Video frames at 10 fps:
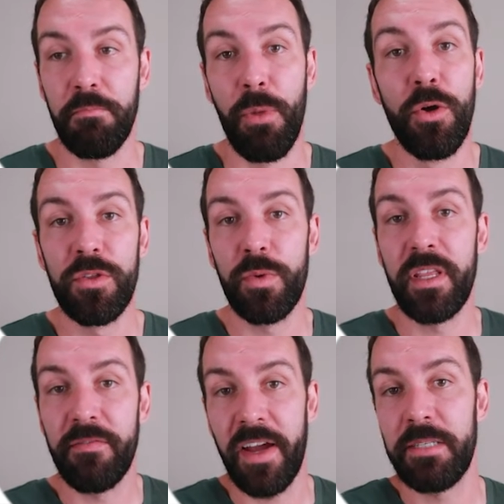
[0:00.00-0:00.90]
both
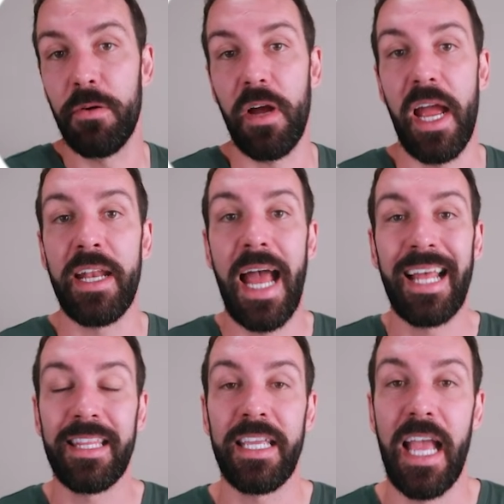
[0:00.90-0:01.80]
within Facebook and
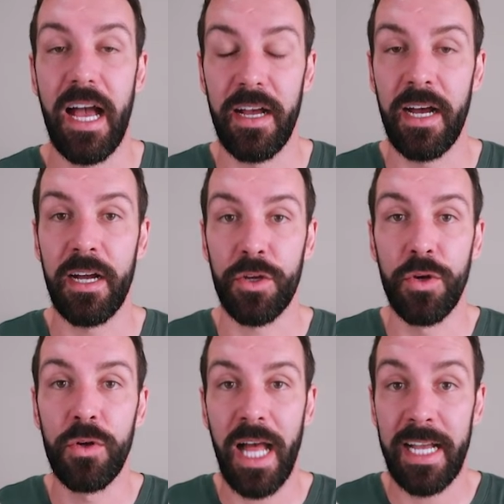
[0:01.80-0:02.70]
at the
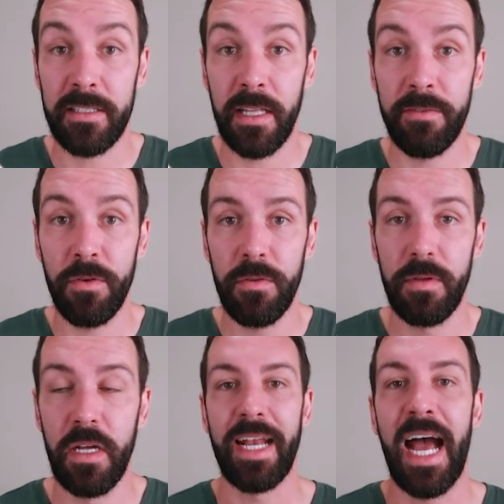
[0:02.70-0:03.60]
Google Ads level,
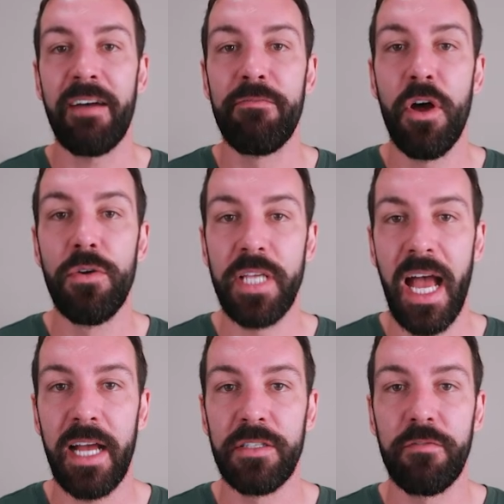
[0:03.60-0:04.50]
and have those
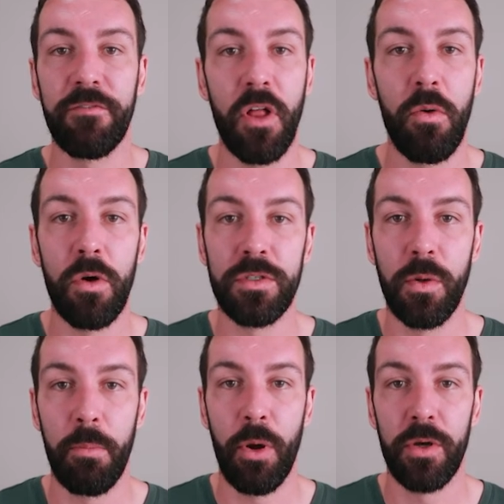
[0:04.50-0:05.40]
ads flow
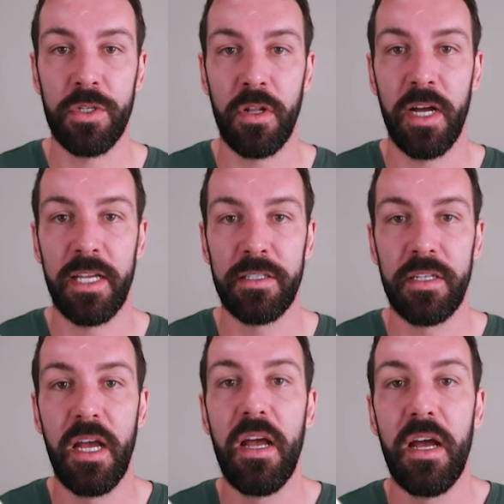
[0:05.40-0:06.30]
onto a
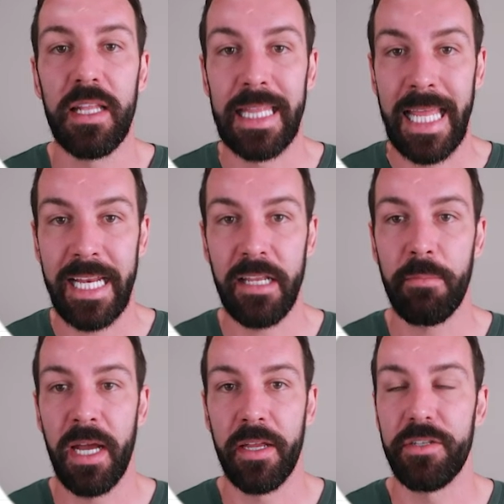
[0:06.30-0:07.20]
personalized landing
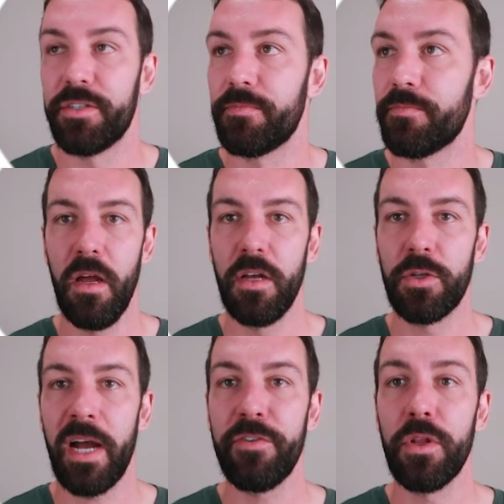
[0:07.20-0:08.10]
page.
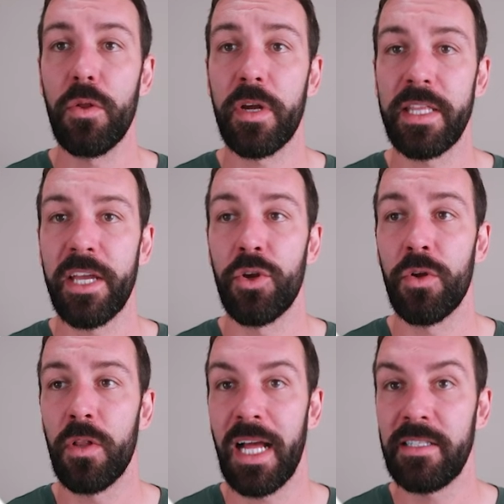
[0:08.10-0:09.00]
So having a look at their
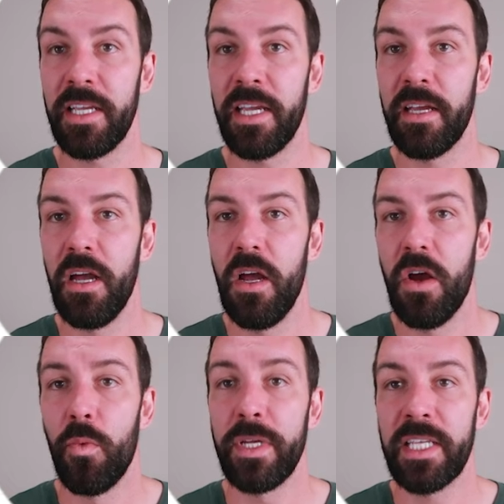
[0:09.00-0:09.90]
Google Ads here,
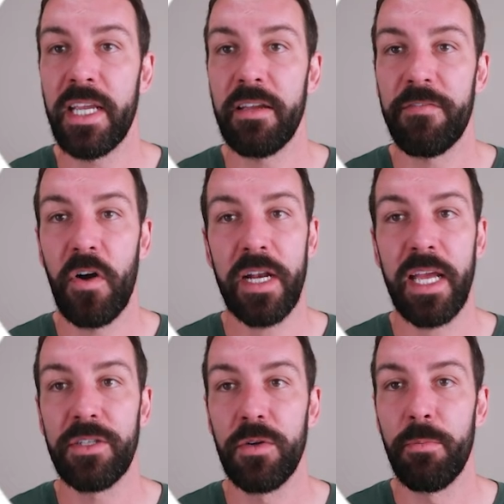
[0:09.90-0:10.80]
we see
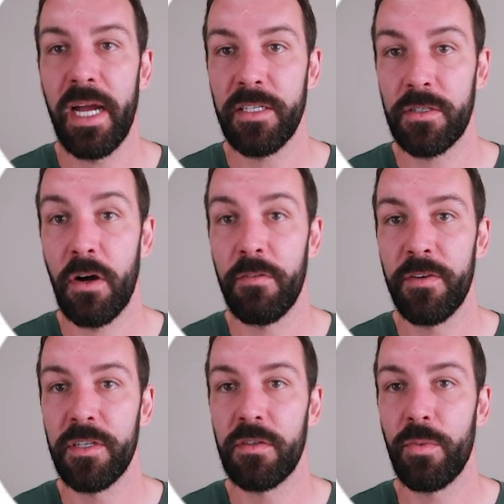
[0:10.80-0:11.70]
financial-based
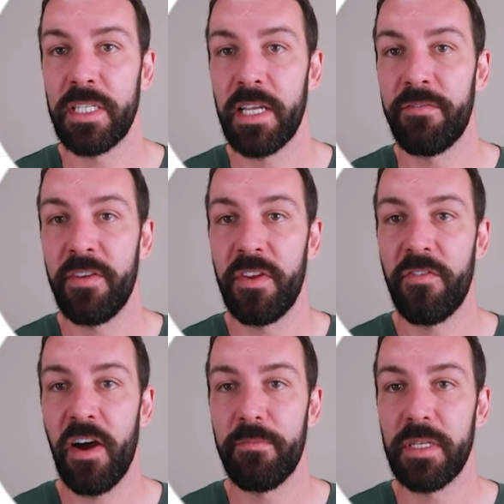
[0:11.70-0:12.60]
offers. We see
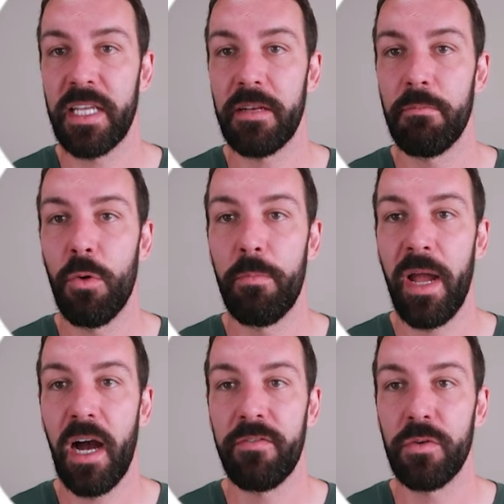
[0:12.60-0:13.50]
55% more
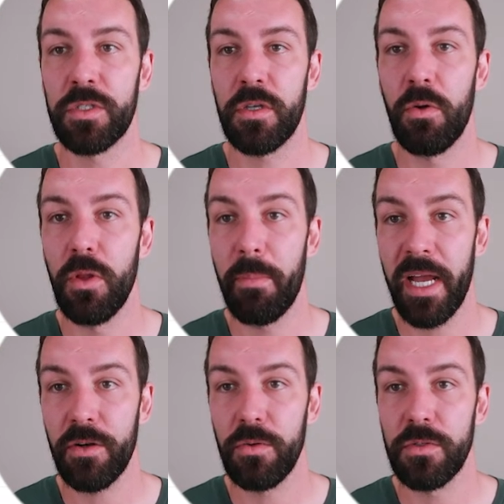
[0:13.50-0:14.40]
powerful solar
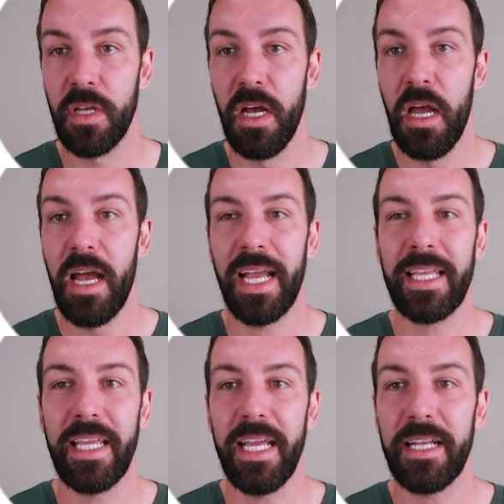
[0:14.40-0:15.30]
panels.
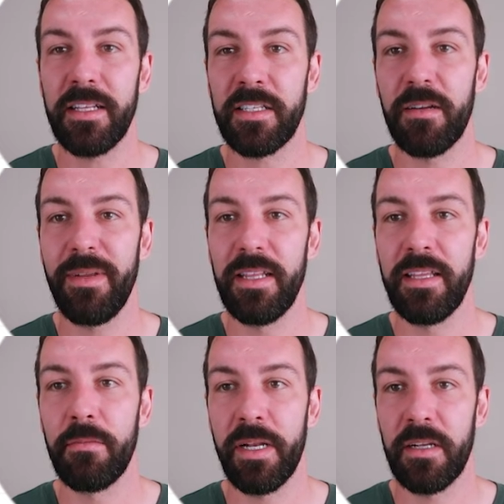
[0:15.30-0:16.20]
Again, that's going to be a
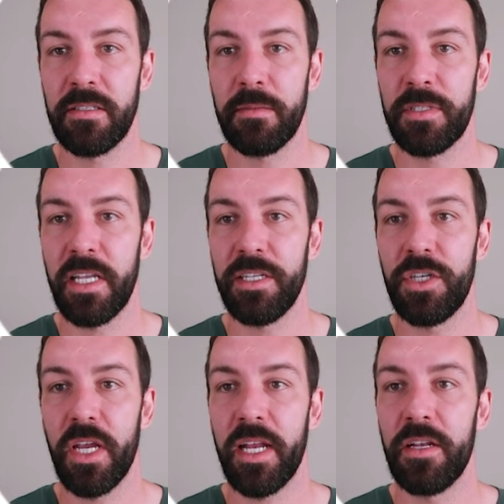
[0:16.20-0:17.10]
little bit
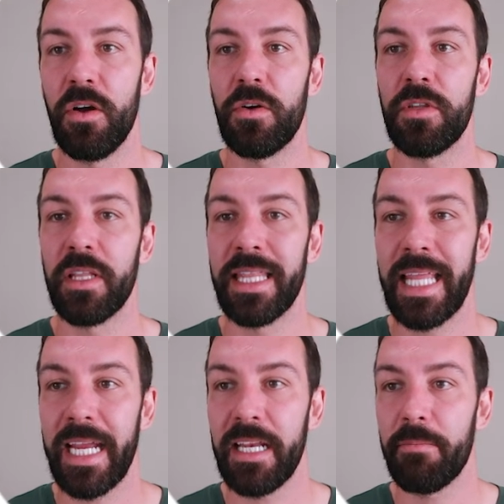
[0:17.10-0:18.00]
unsubstantiated on the
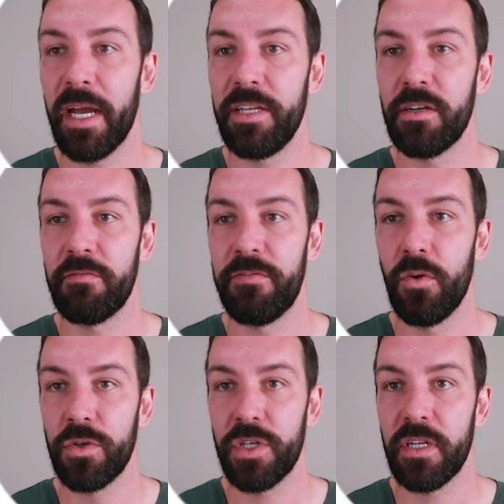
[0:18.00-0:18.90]
landing page,
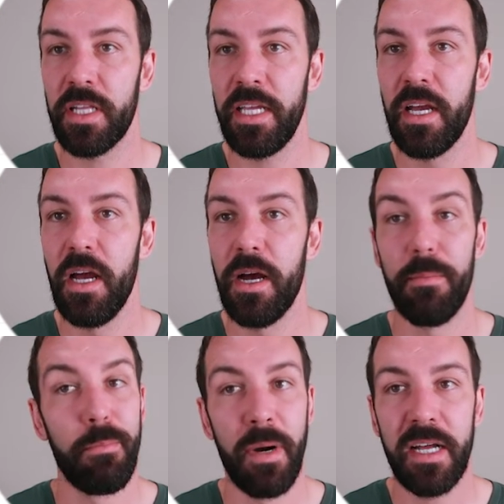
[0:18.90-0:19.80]
unfortunately,
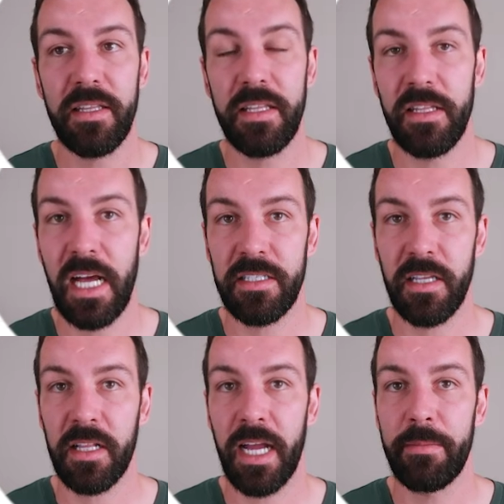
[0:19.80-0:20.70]
but that's
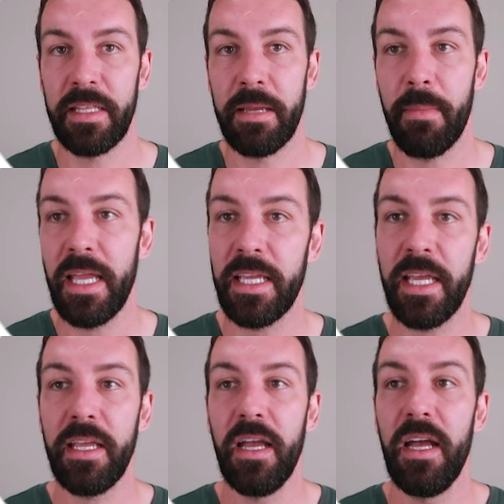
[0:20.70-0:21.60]
the claim that they're
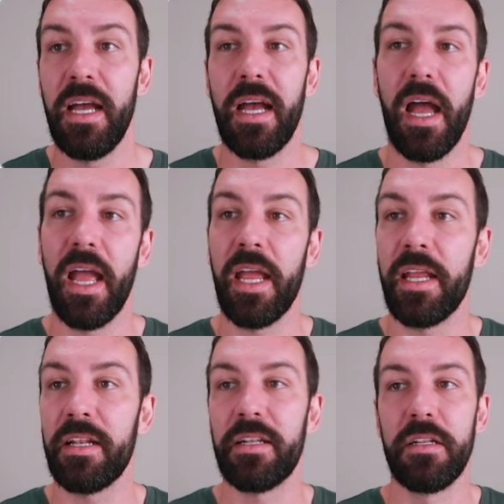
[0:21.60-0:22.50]
making.
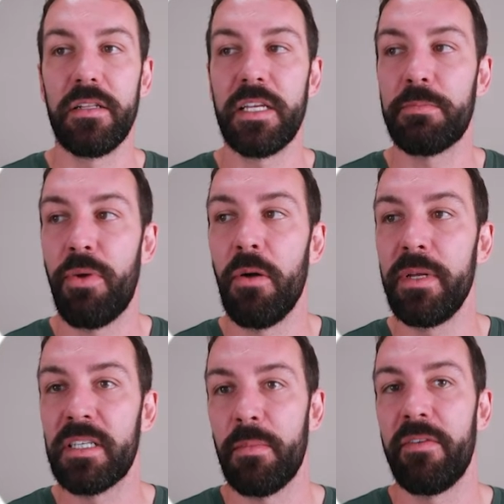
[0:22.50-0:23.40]
And there's
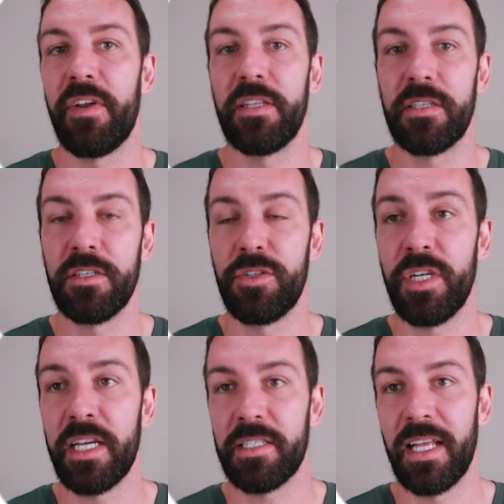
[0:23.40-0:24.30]
probably some evidence to
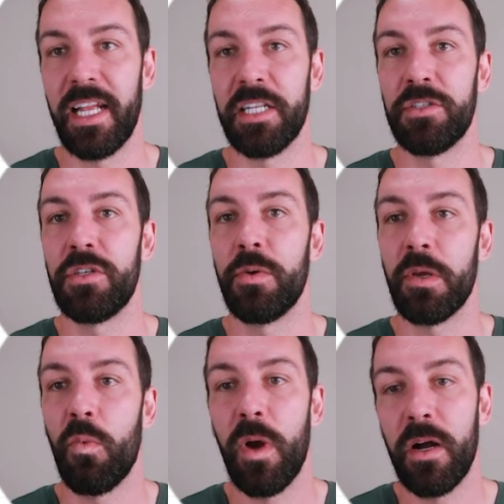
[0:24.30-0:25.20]
suggest that it's
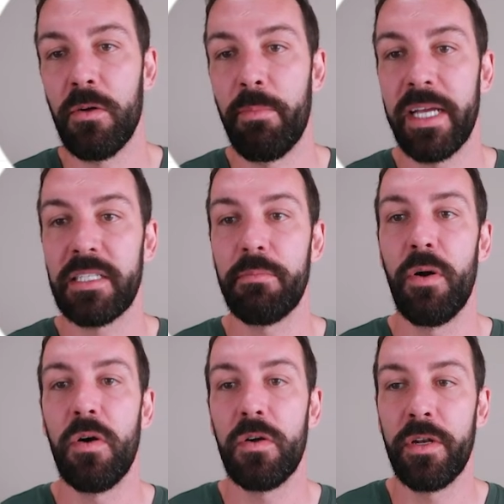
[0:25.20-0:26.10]
doing well based
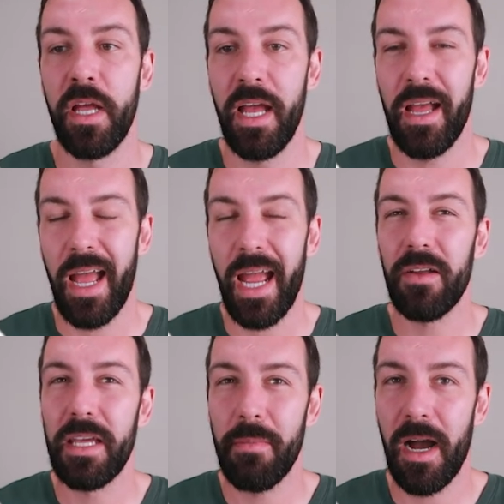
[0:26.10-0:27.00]
upon
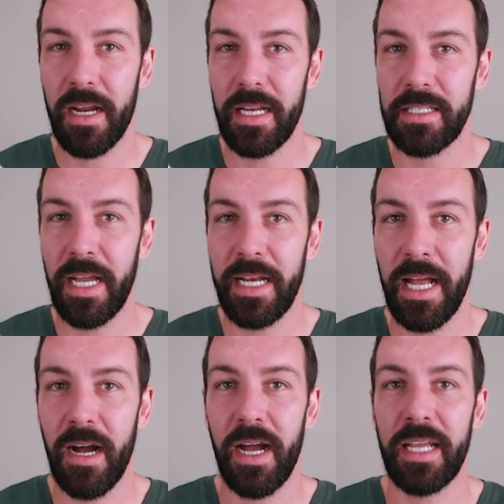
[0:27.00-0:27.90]
how their marketing's laid
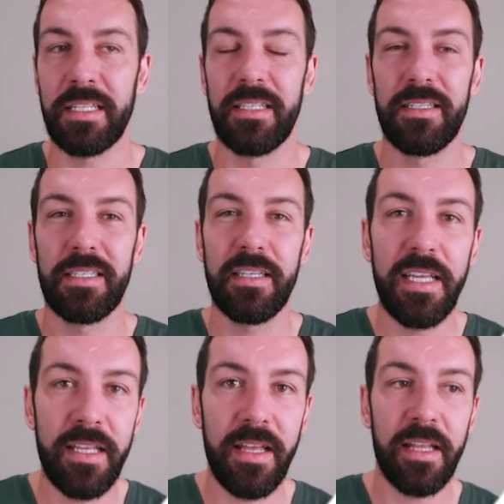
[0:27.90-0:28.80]
out. I can
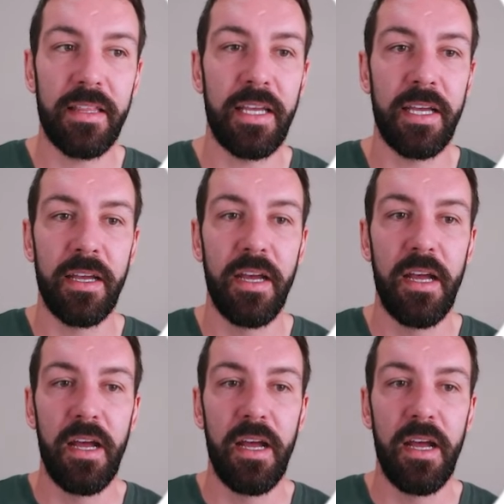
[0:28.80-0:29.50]
see that they're